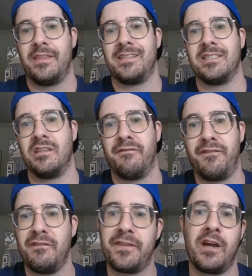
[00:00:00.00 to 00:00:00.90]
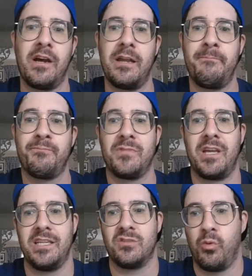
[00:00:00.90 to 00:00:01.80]
This is the fifth time
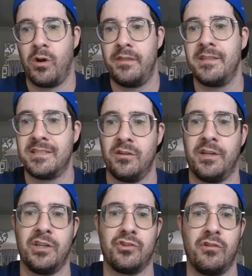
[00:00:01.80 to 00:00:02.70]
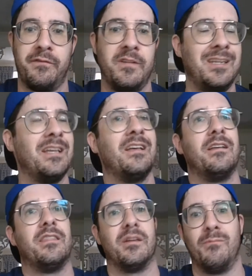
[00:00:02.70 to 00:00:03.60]
that he has won the Selke Trophy,
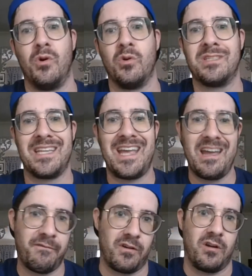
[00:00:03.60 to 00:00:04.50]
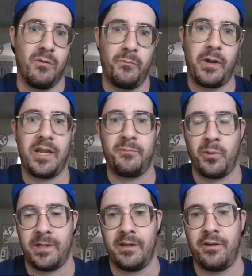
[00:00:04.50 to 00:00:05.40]
the most ever by a
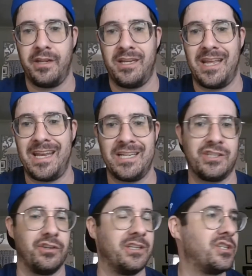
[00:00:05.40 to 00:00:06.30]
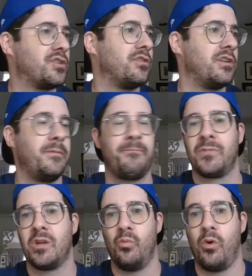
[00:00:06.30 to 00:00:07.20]
player in NHL history,
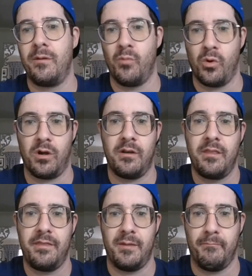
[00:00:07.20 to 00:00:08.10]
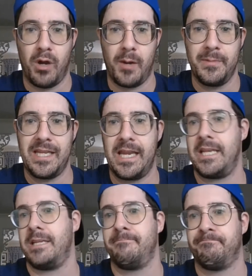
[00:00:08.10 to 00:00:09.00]
one more than Bob
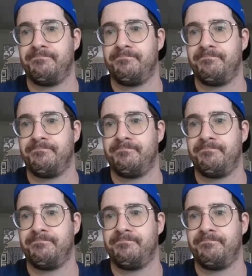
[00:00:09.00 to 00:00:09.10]
Gainey.